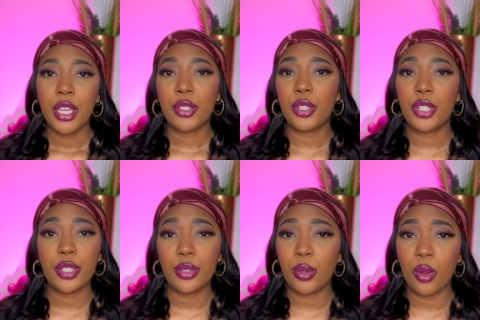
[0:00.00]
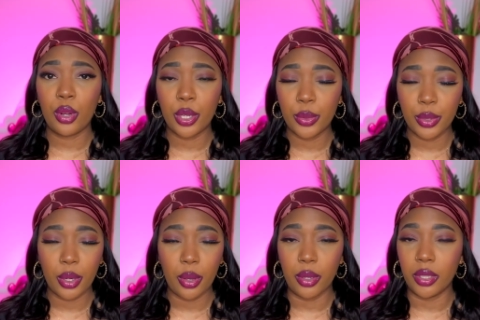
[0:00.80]
So just to conclude
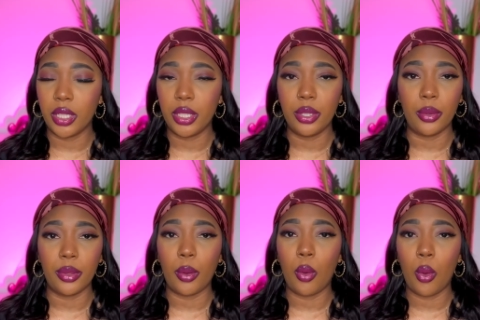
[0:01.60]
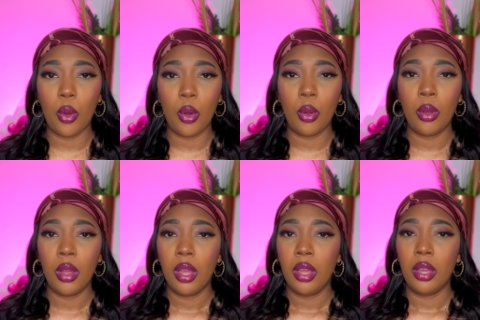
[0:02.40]
on, you know, the whole
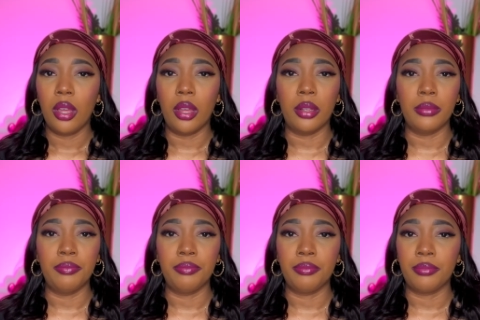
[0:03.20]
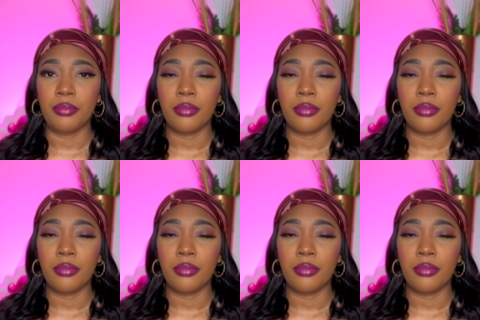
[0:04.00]
um,